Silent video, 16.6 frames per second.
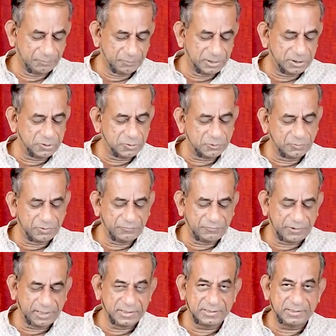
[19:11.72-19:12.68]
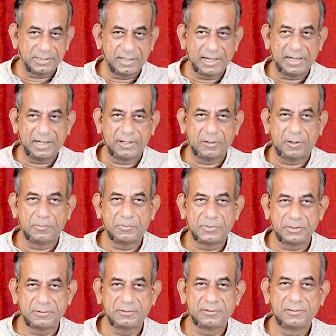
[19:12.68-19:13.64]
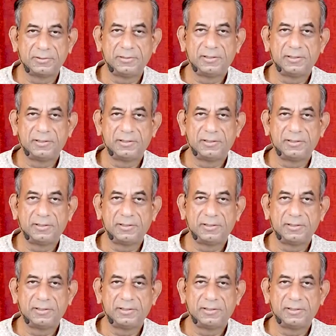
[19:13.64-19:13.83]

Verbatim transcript: This too we faced in a helicopter.